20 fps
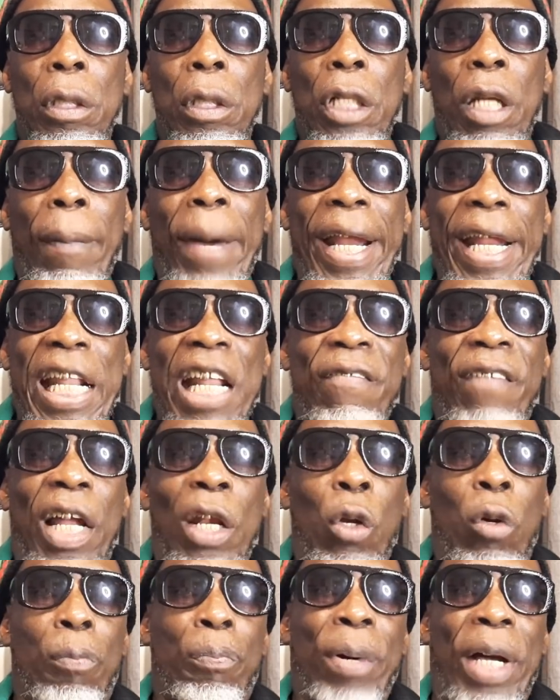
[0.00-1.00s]
Nobody never
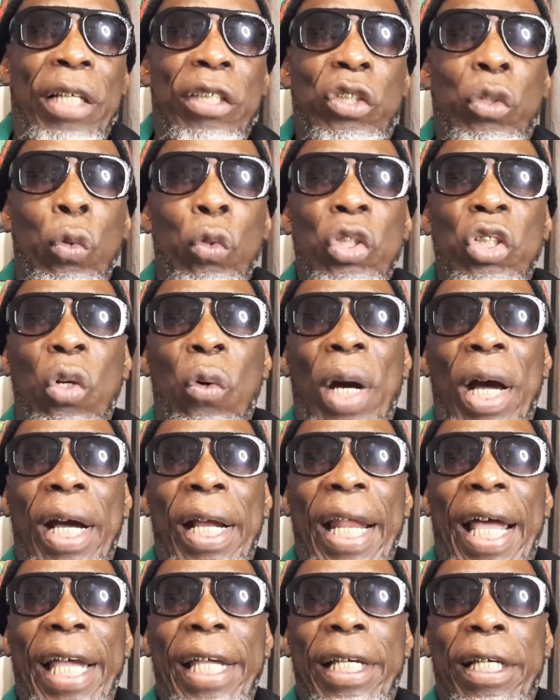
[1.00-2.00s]
look on Susie Wang
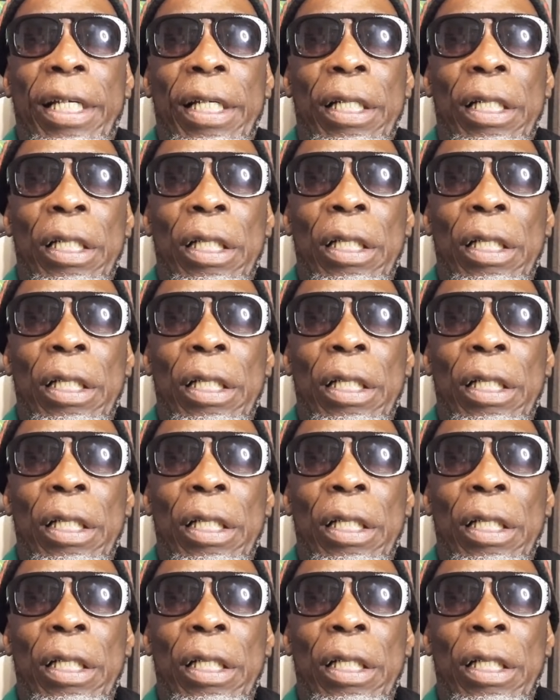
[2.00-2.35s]
like